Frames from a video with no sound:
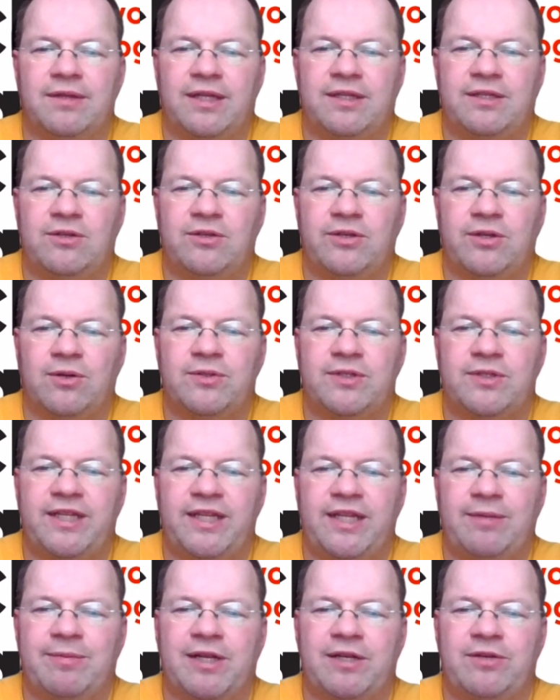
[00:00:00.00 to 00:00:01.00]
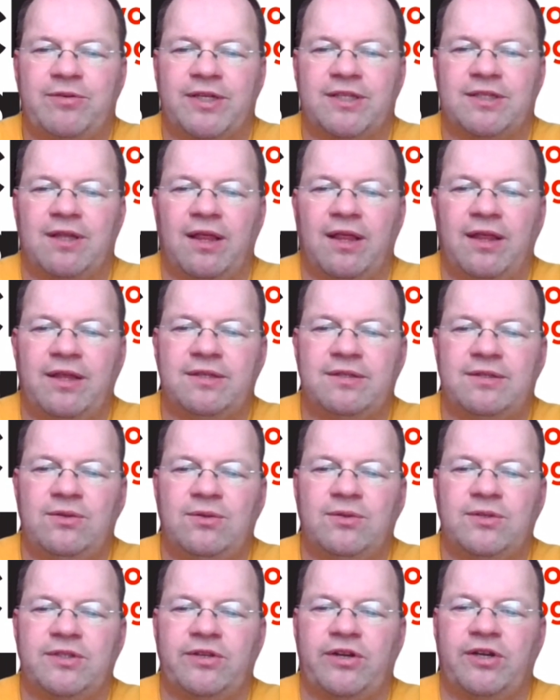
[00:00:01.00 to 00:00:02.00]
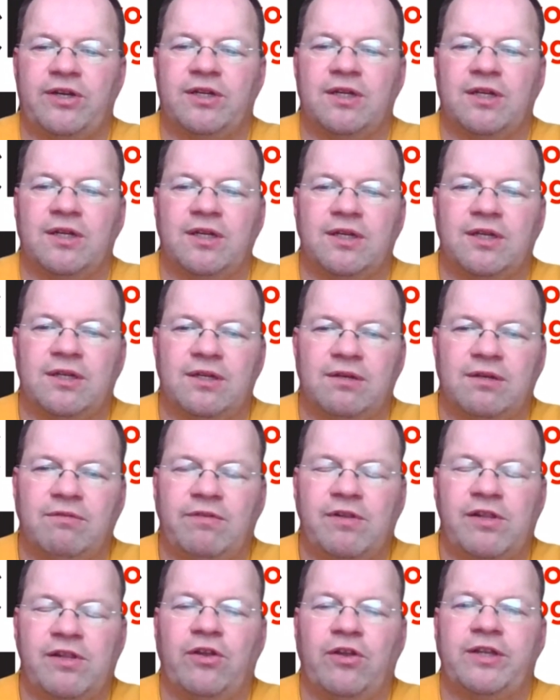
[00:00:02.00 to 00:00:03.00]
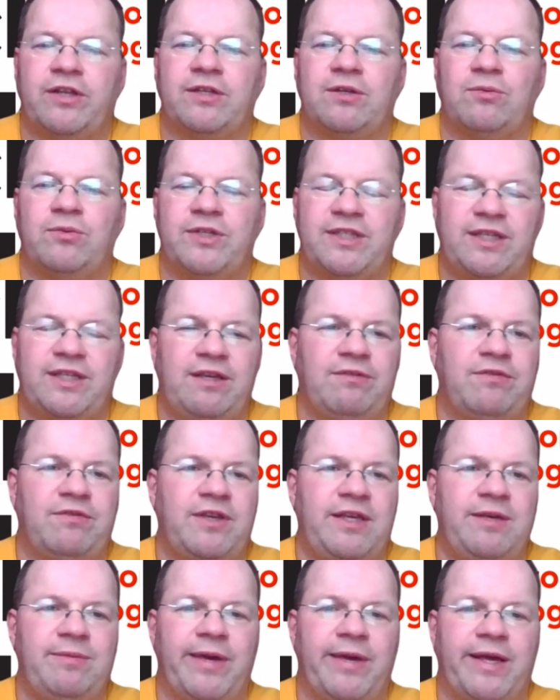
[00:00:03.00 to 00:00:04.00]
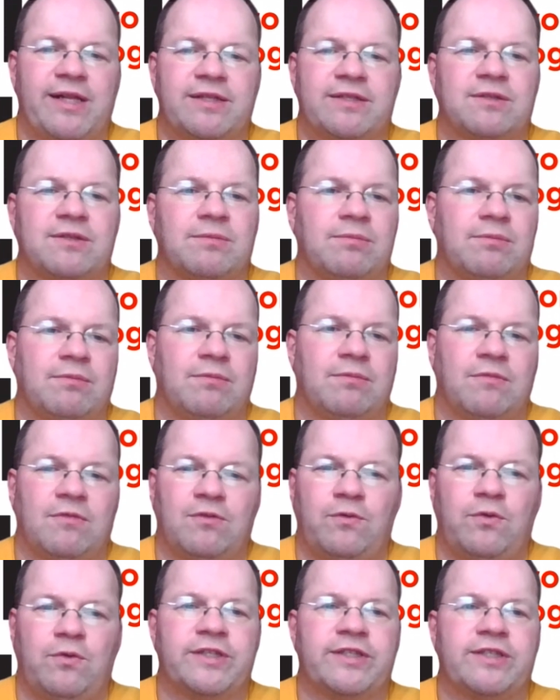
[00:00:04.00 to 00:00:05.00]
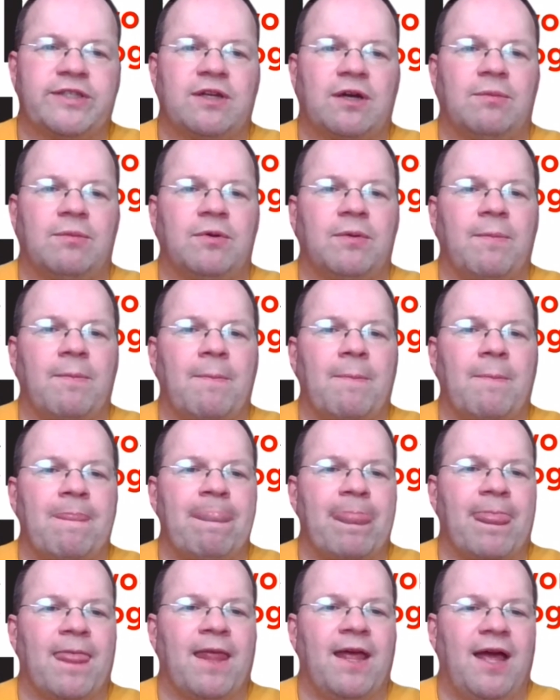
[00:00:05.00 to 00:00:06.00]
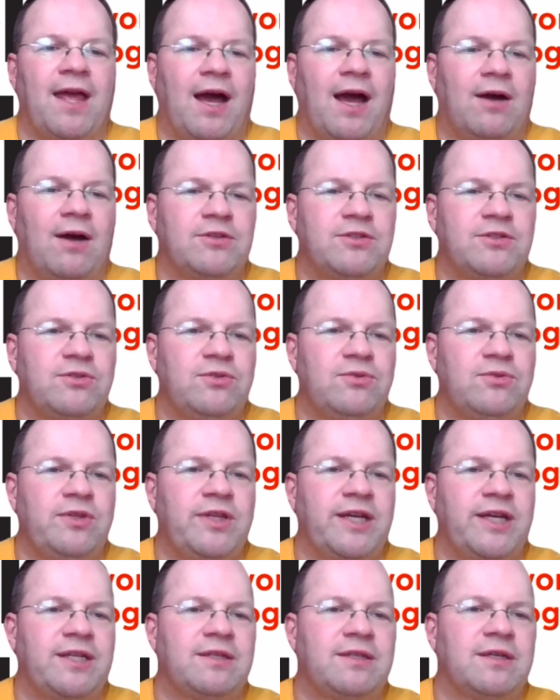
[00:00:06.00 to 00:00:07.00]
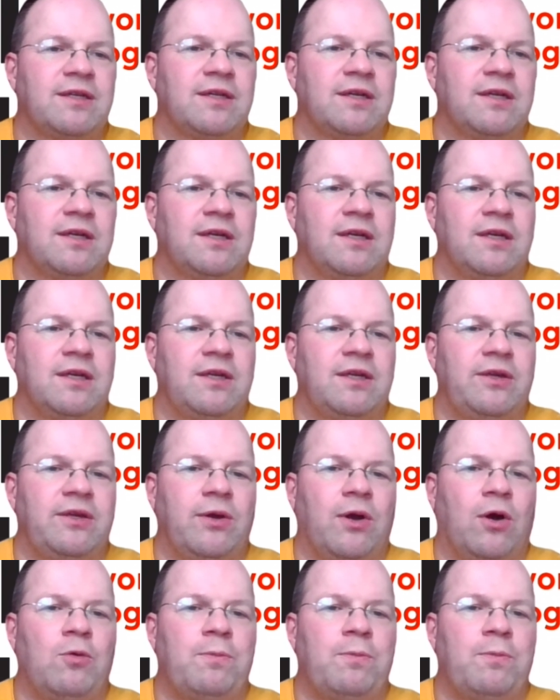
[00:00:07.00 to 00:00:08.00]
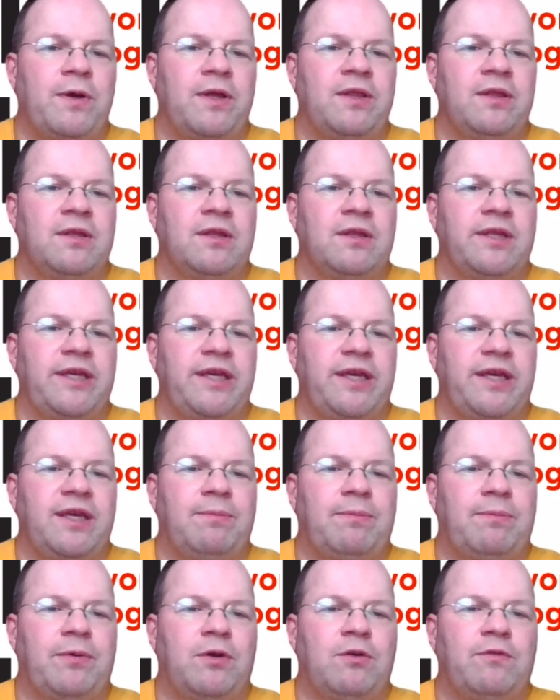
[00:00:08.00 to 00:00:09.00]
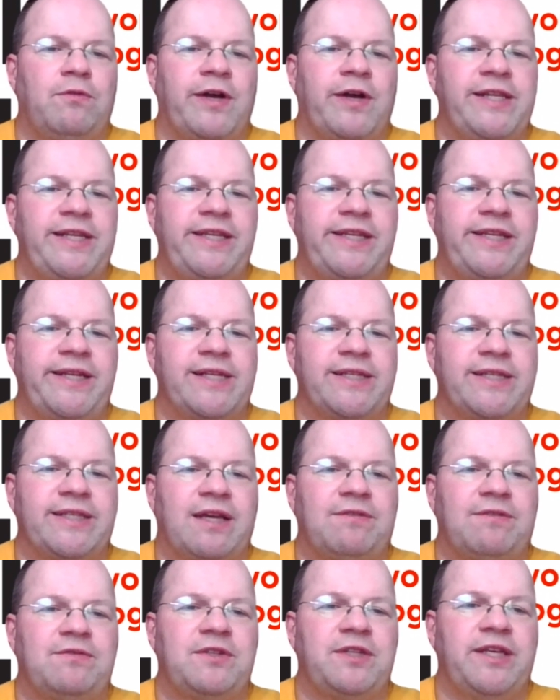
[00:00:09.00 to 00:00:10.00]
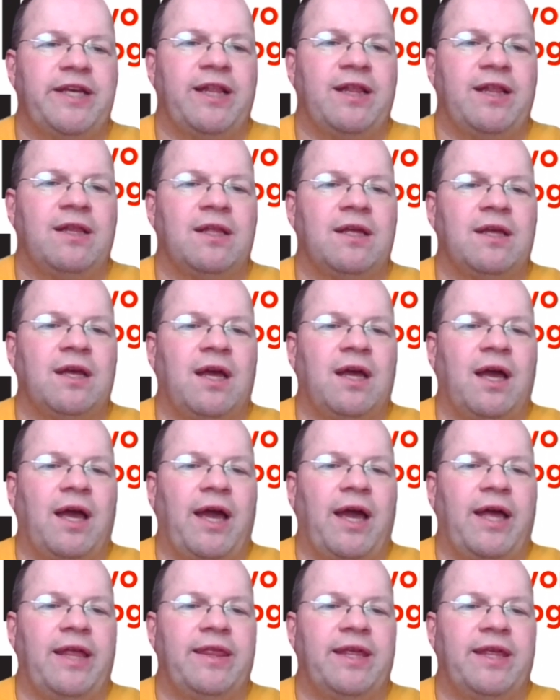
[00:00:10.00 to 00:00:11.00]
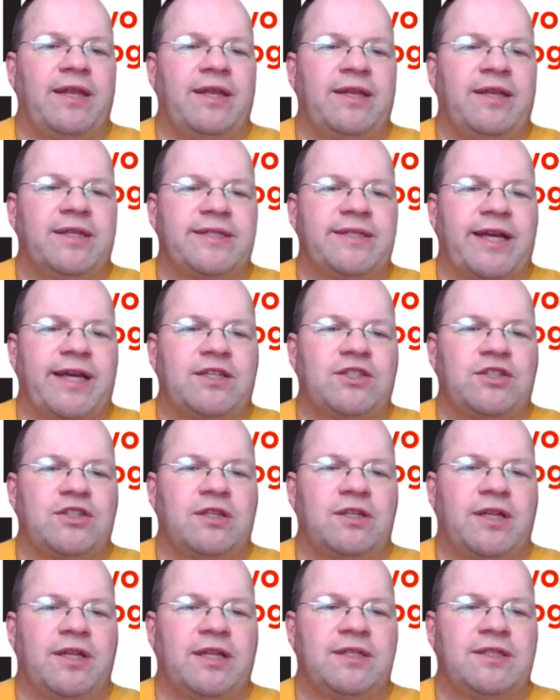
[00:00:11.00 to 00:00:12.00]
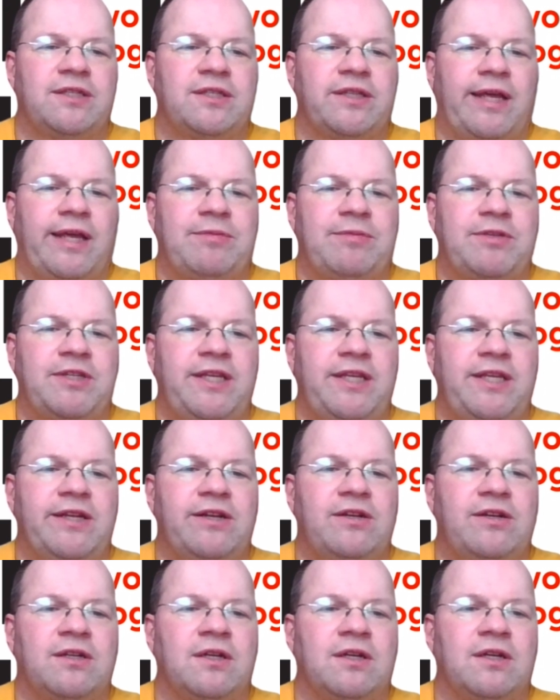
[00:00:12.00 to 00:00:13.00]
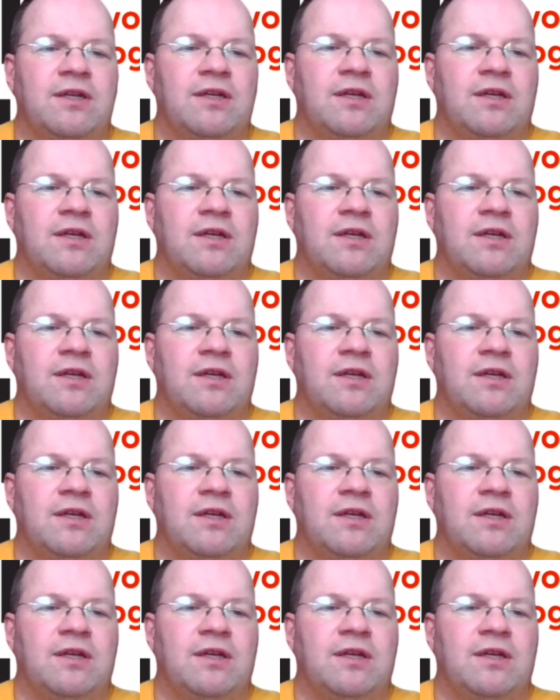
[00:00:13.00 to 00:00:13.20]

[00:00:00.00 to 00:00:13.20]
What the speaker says: that you don't see the email address, this user will not receive emails, full stop. How to do that? You open the profile details FDL, and then in the section that is named here,